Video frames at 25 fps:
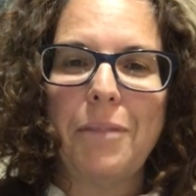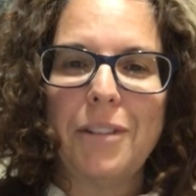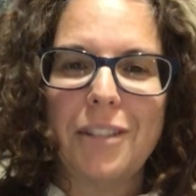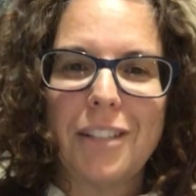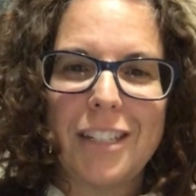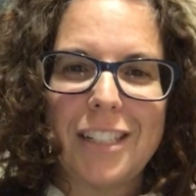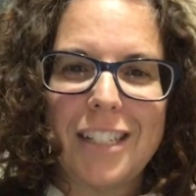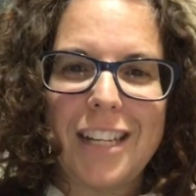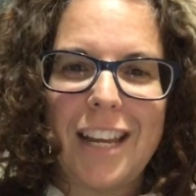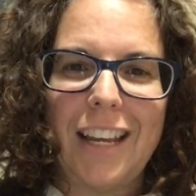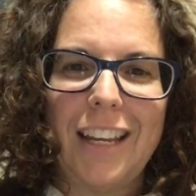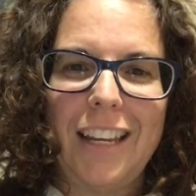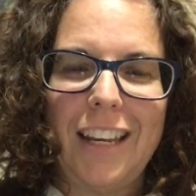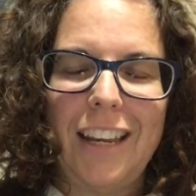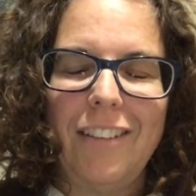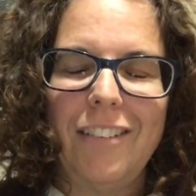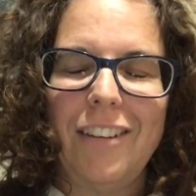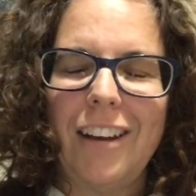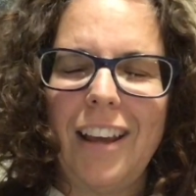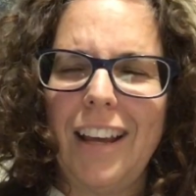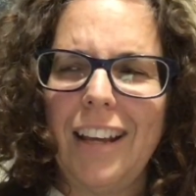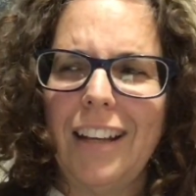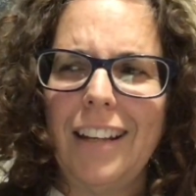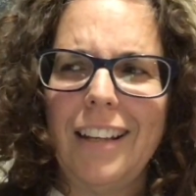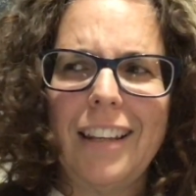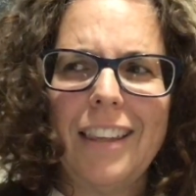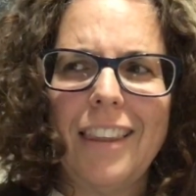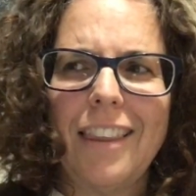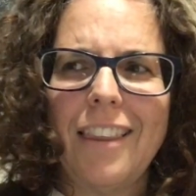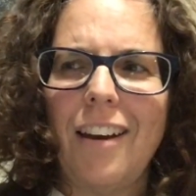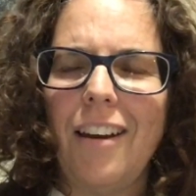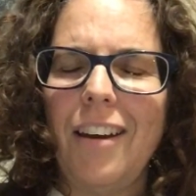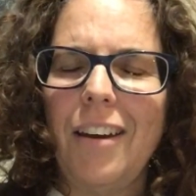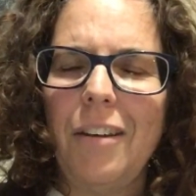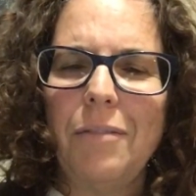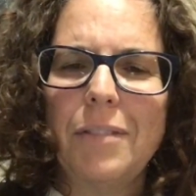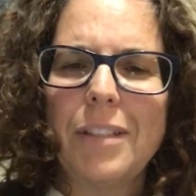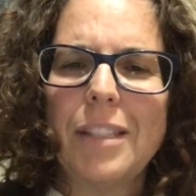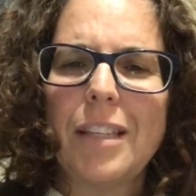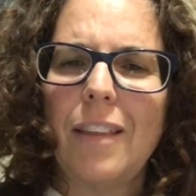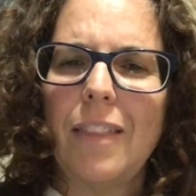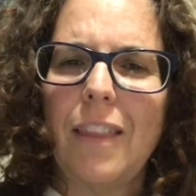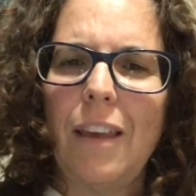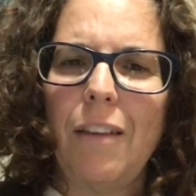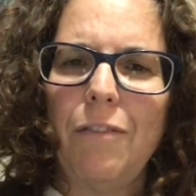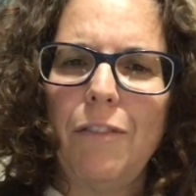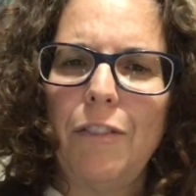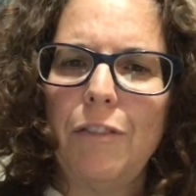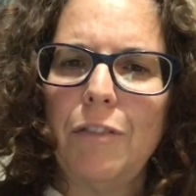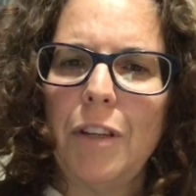You should check it out. I thought it was on
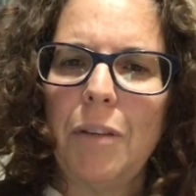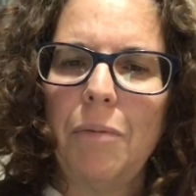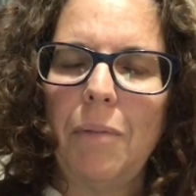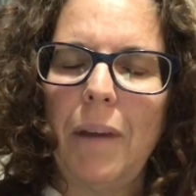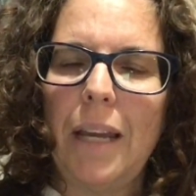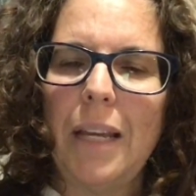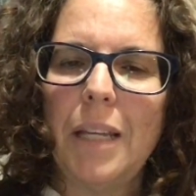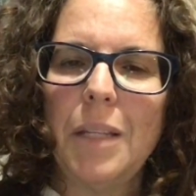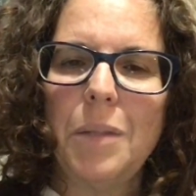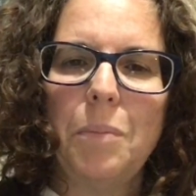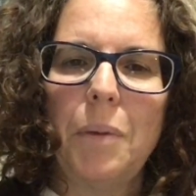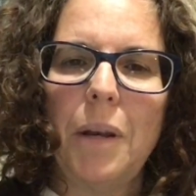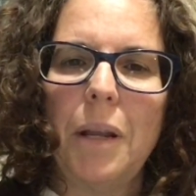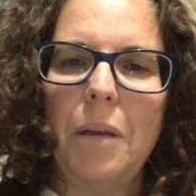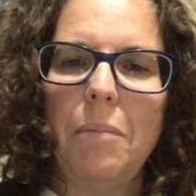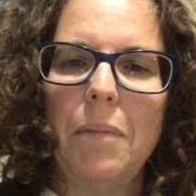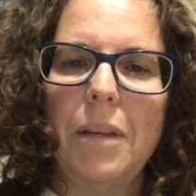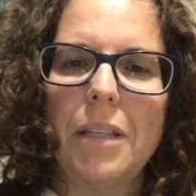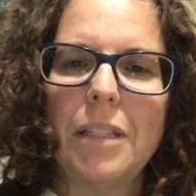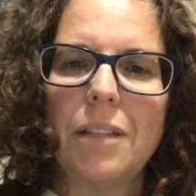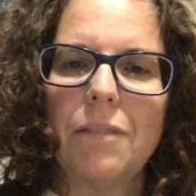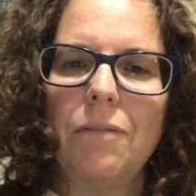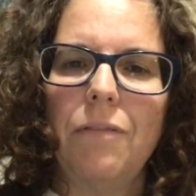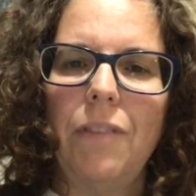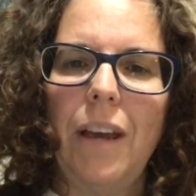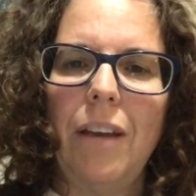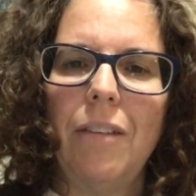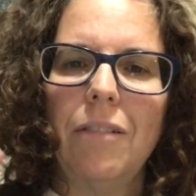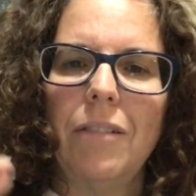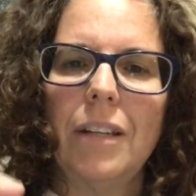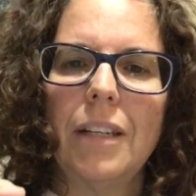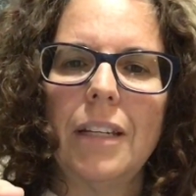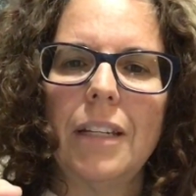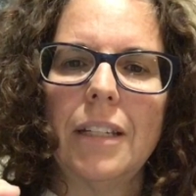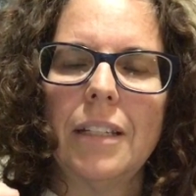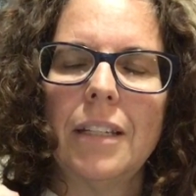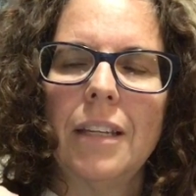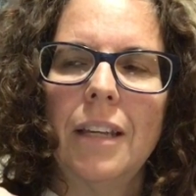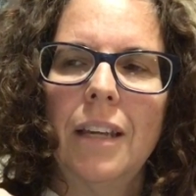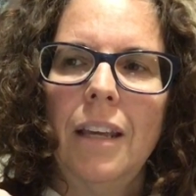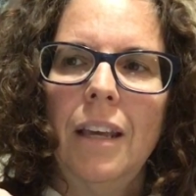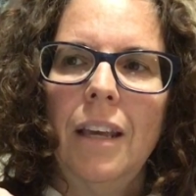that 50 Ways, but I must have found it